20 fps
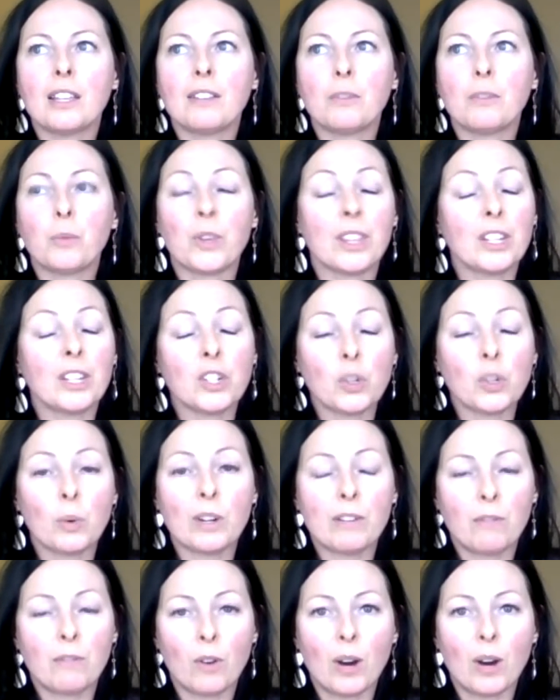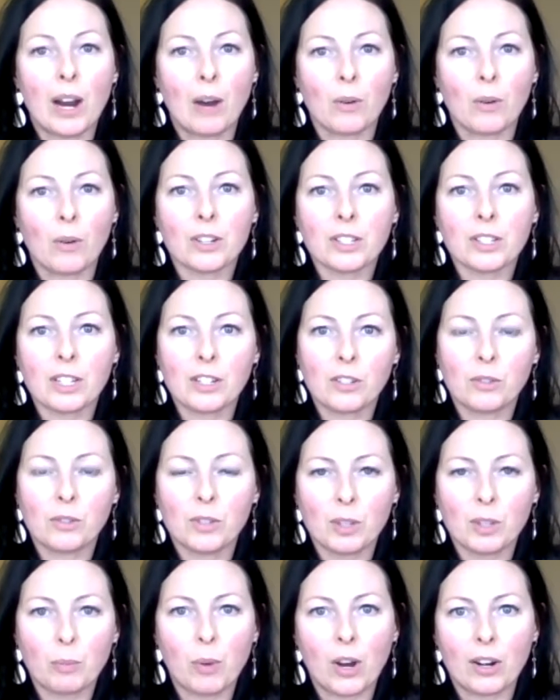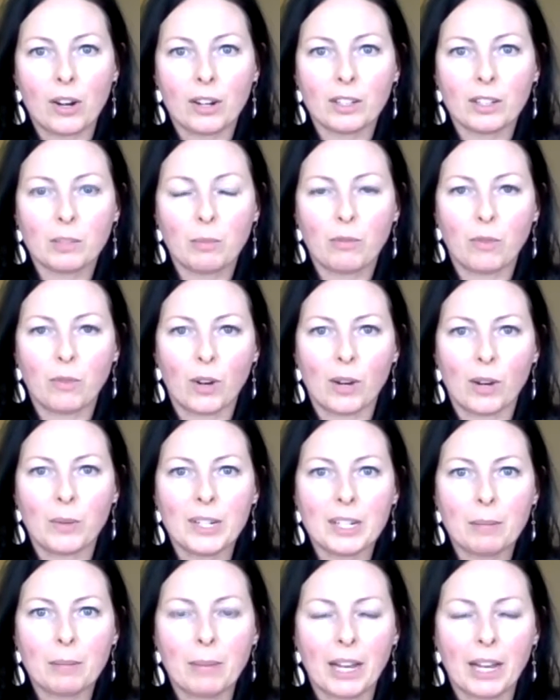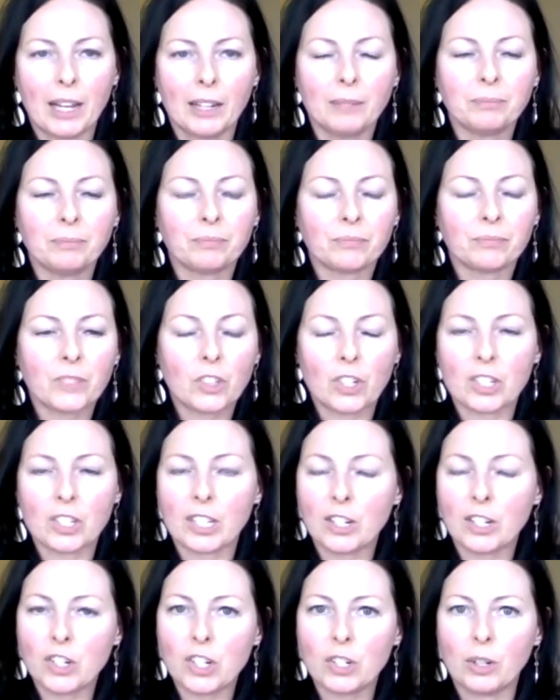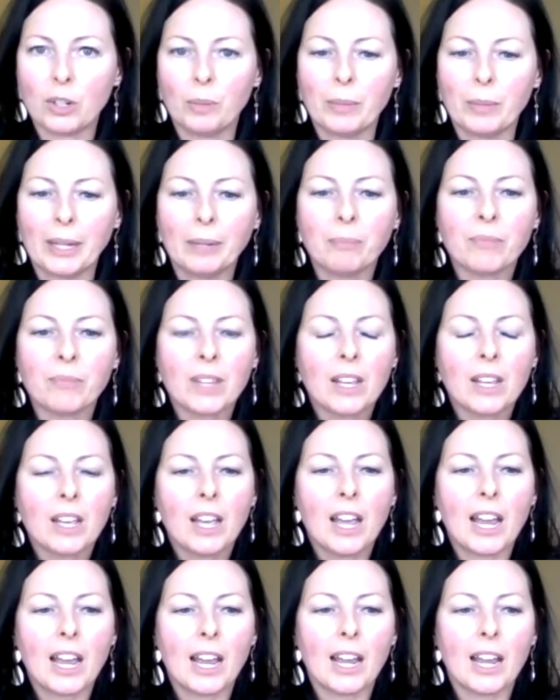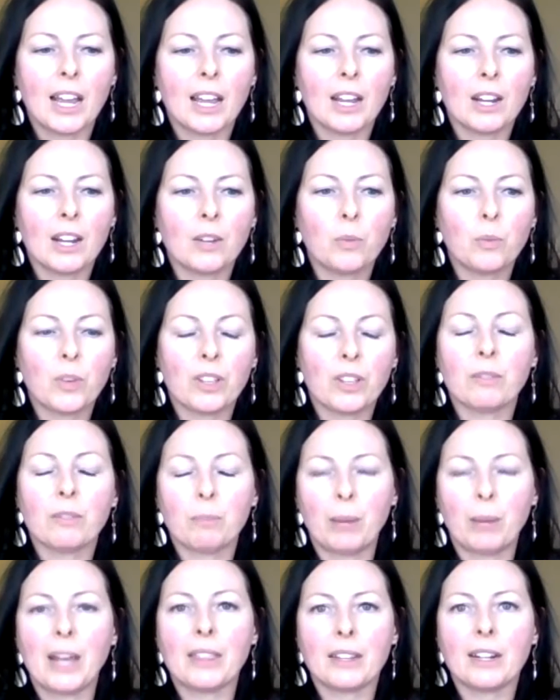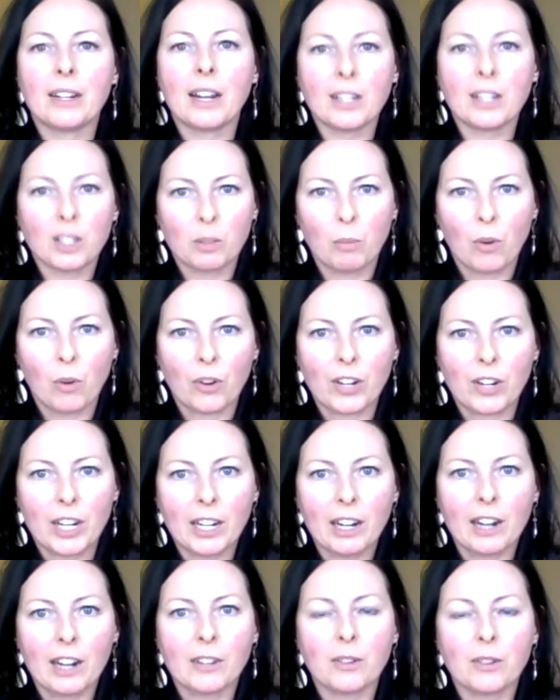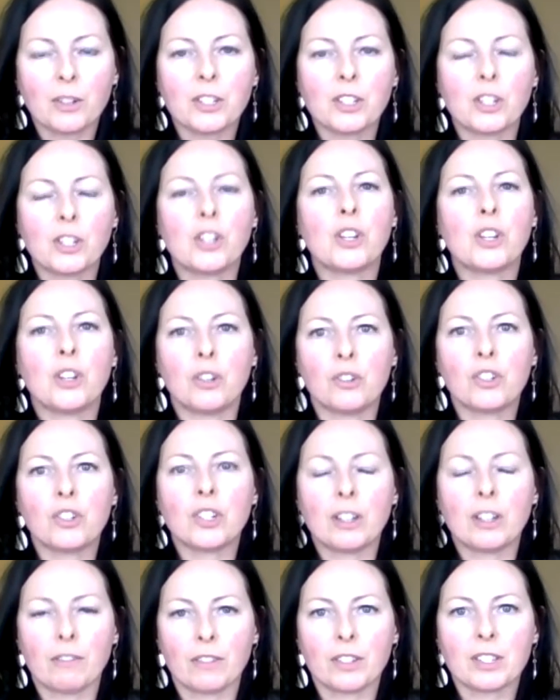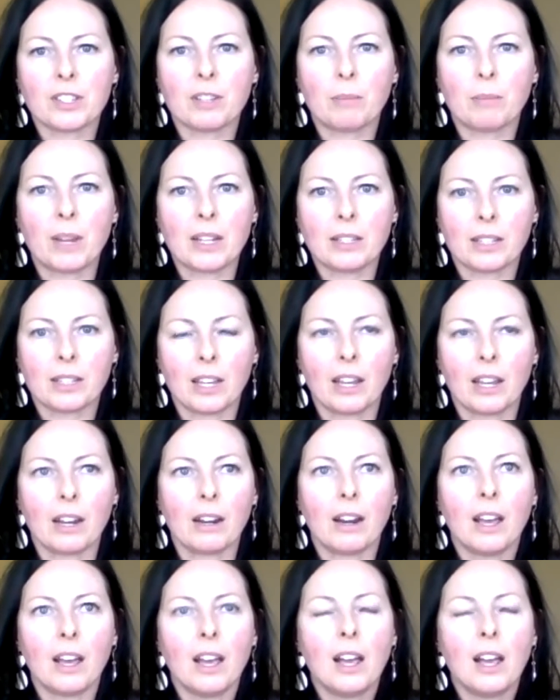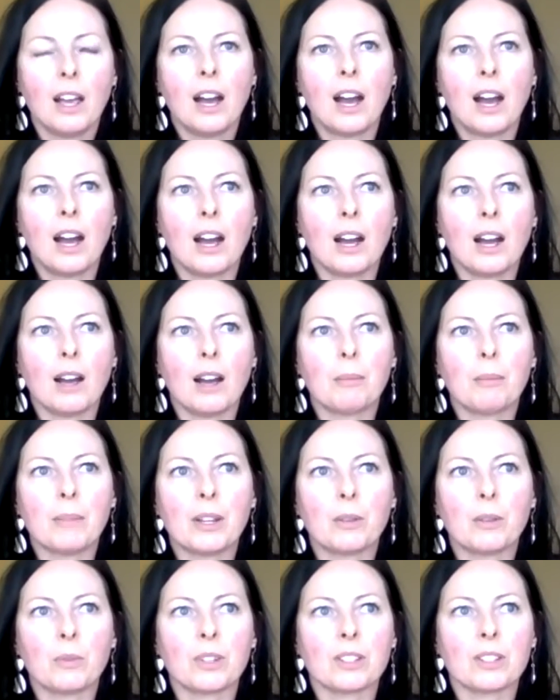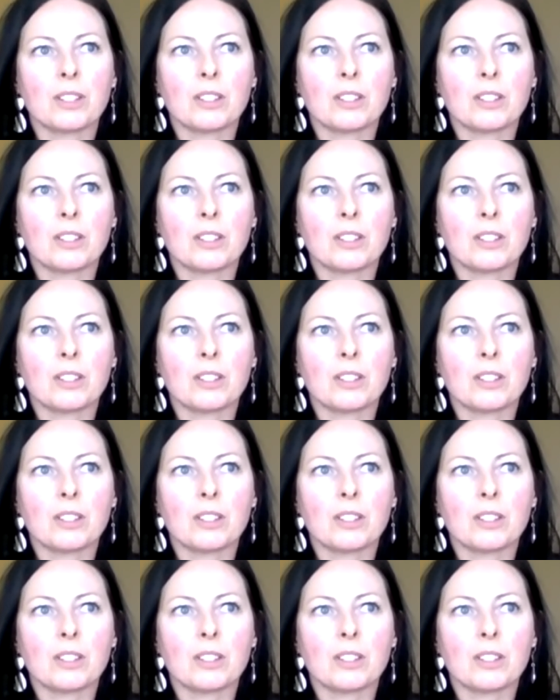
within 24 hours, I used the product before I went to bed, just like she told me. And by the next morning, I noticed a huge difference in my skin. It was